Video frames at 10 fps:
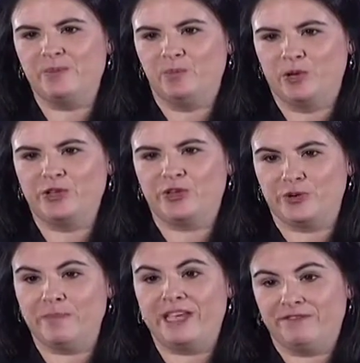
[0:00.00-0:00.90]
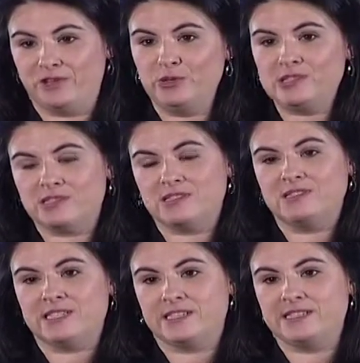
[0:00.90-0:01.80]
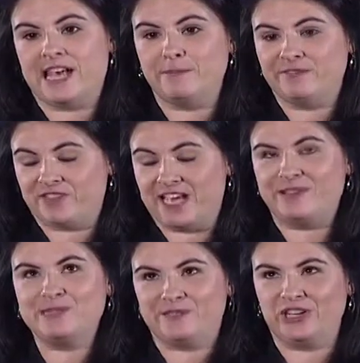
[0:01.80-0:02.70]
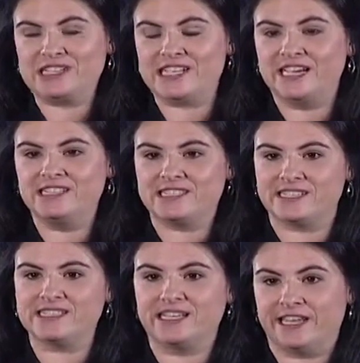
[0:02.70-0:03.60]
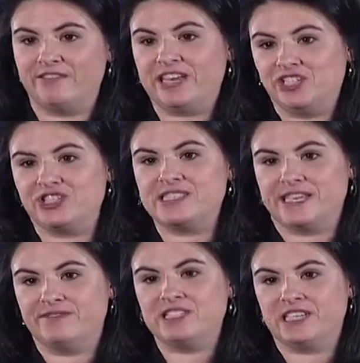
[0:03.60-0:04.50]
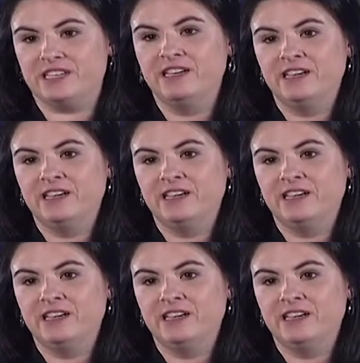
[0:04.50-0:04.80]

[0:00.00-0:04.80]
one of their main focuses is atmospheric sciences and aviation safety.